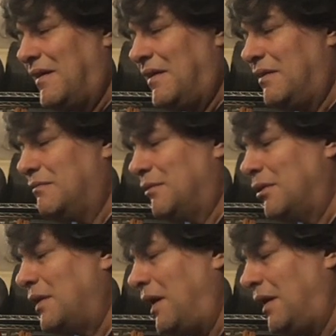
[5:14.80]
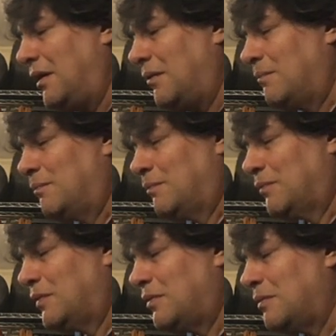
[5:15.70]
inverting
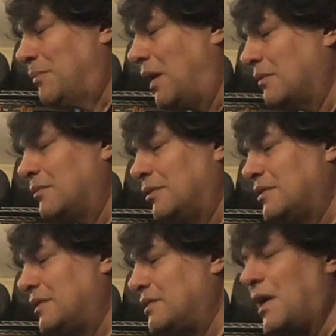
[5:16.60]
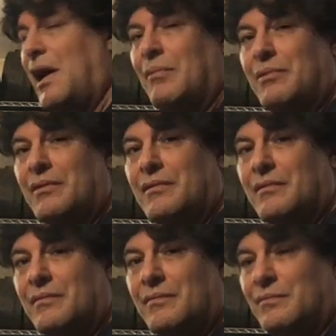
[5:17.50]
the bottom note to the top
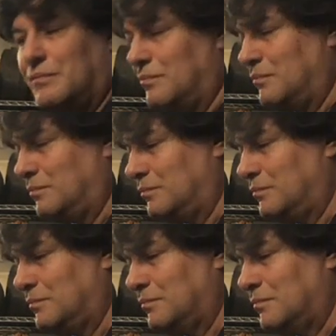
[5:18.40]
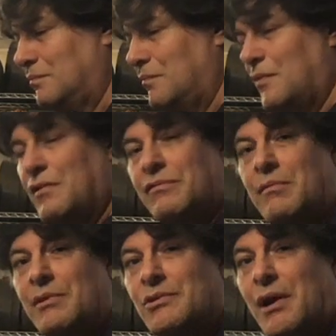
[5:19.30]

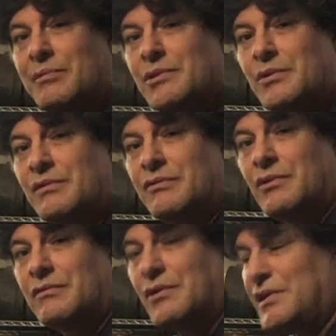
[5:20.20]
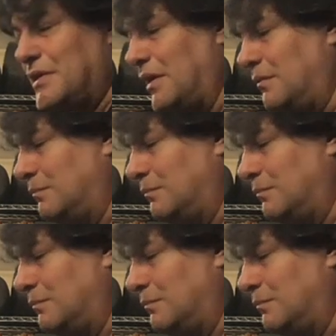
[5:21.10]
from a drop 2 and 4 voicing.